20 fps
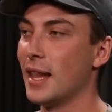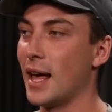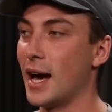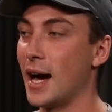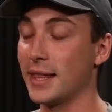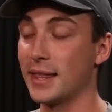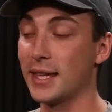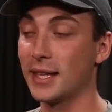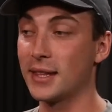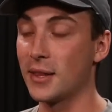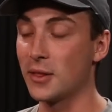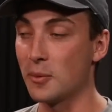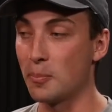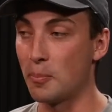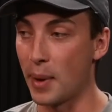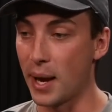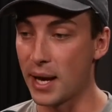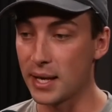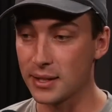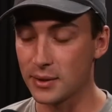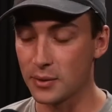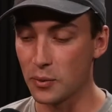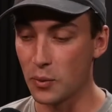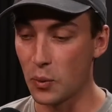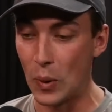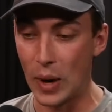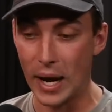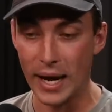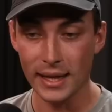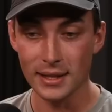I think that the best
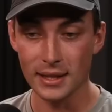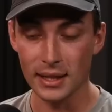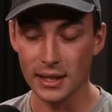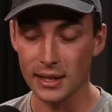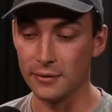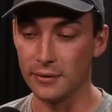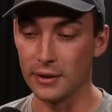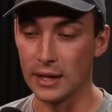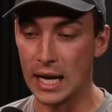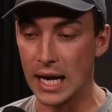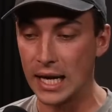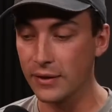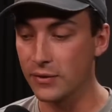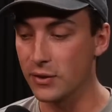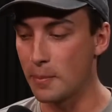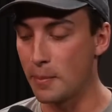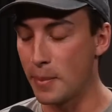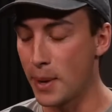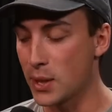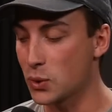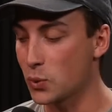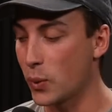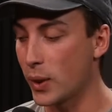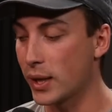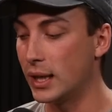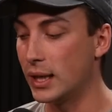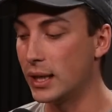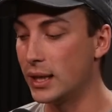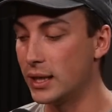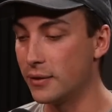way to live life, the best way
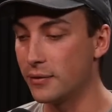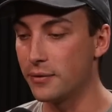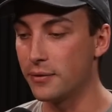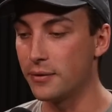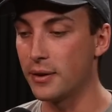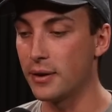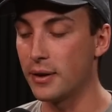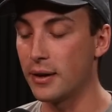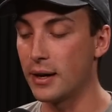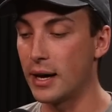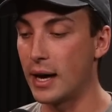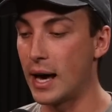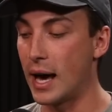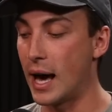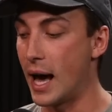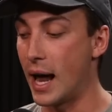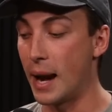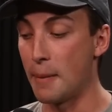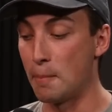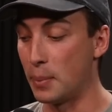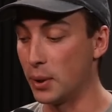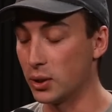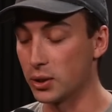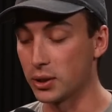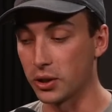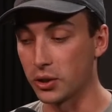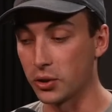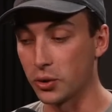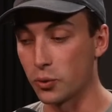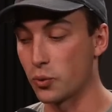to live and build
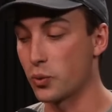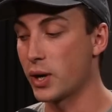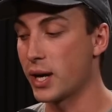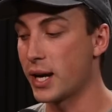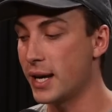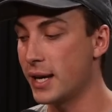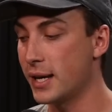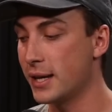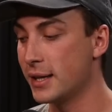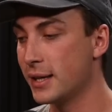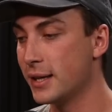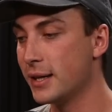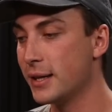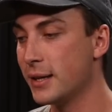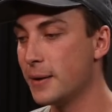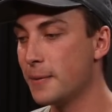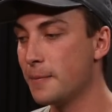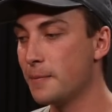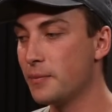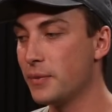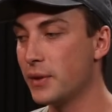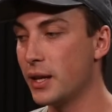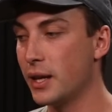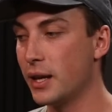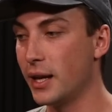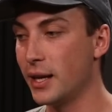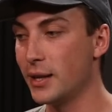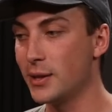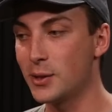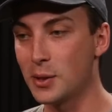a career
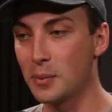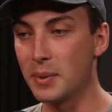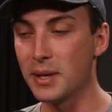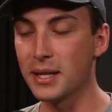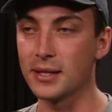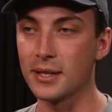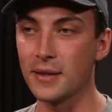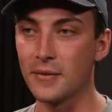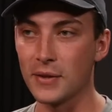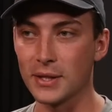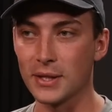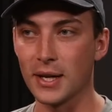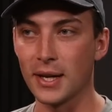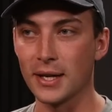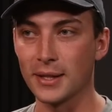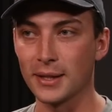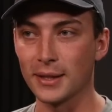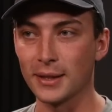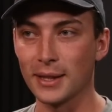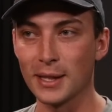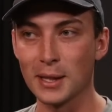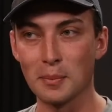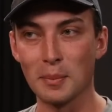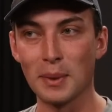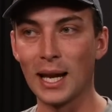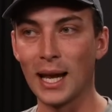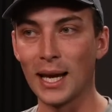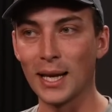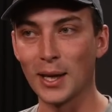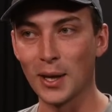is to be a synthesizer and to
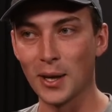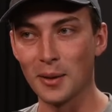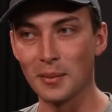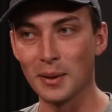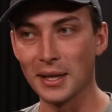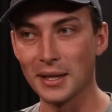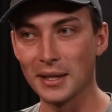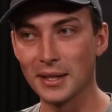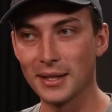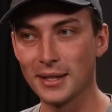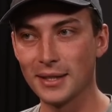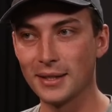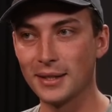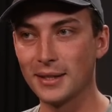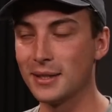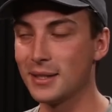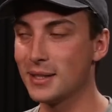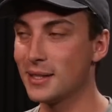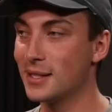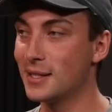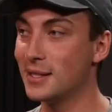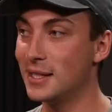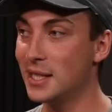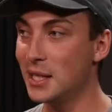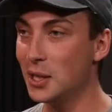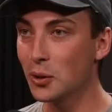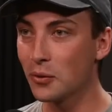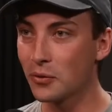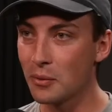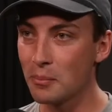be like Kirby.
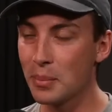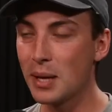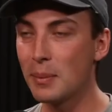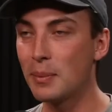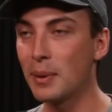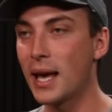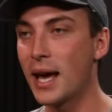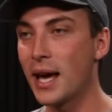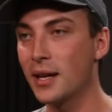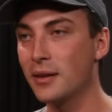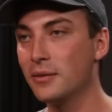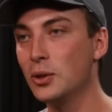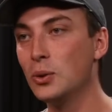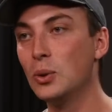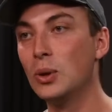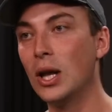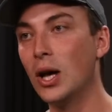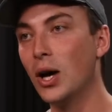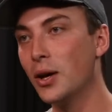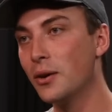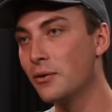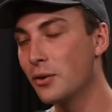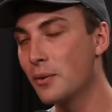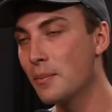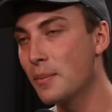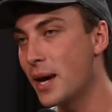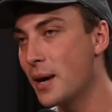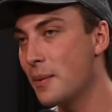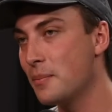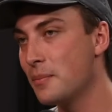Steal from people ahead of you, learn
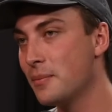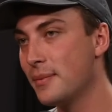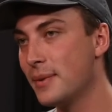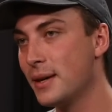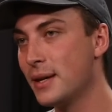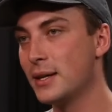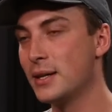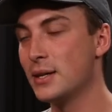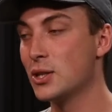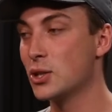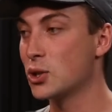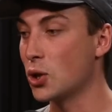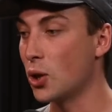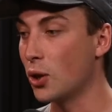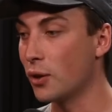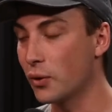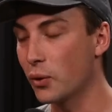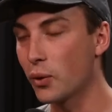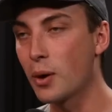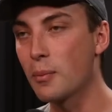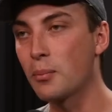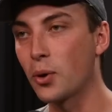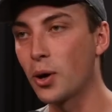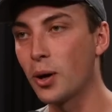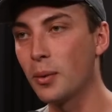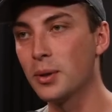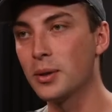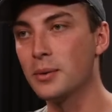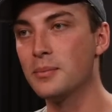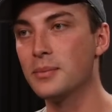from them, solve your own
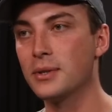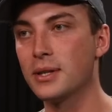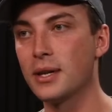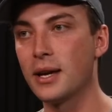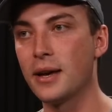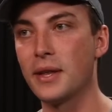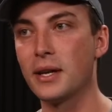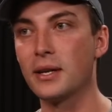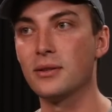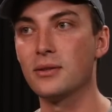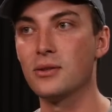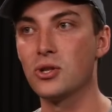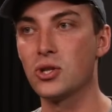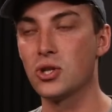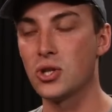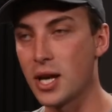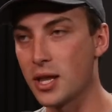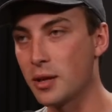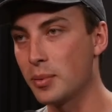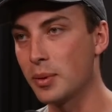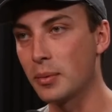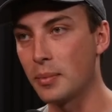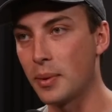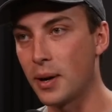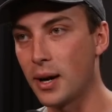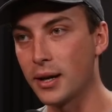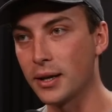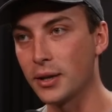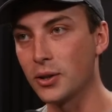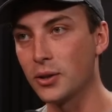problems, and then share the people
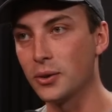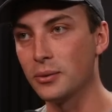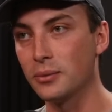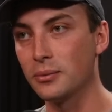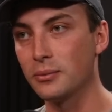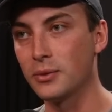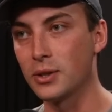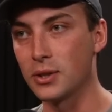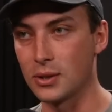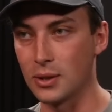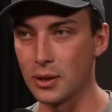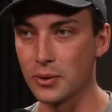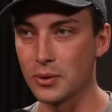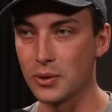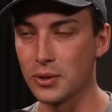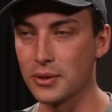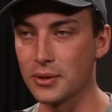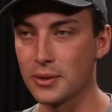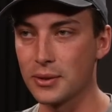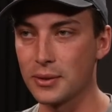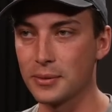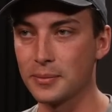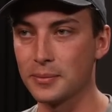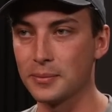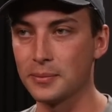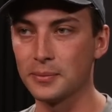behind you the solutions.